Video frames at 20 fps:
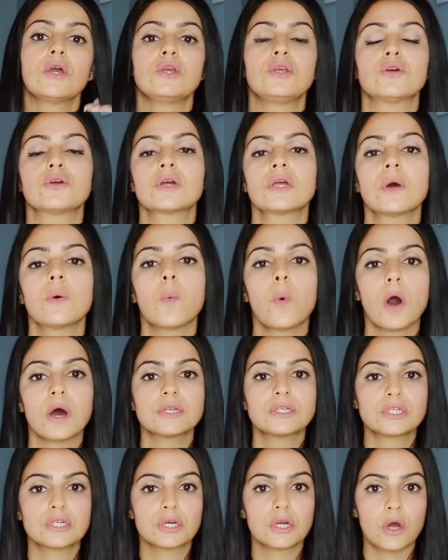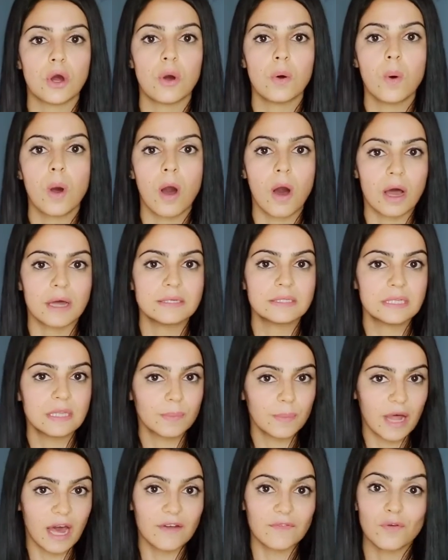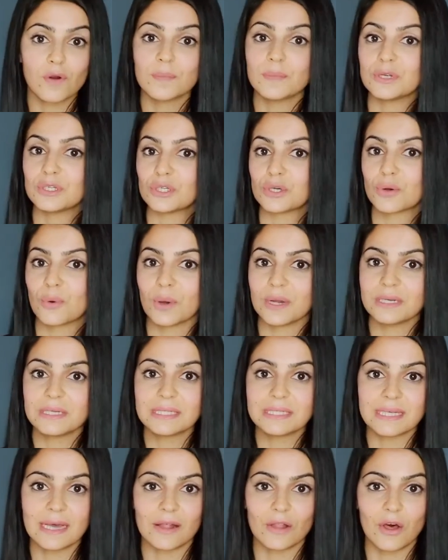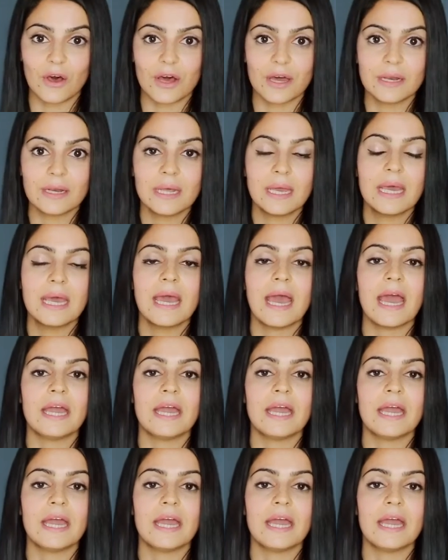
You're going to want to go on to the platform that you're going to sell on,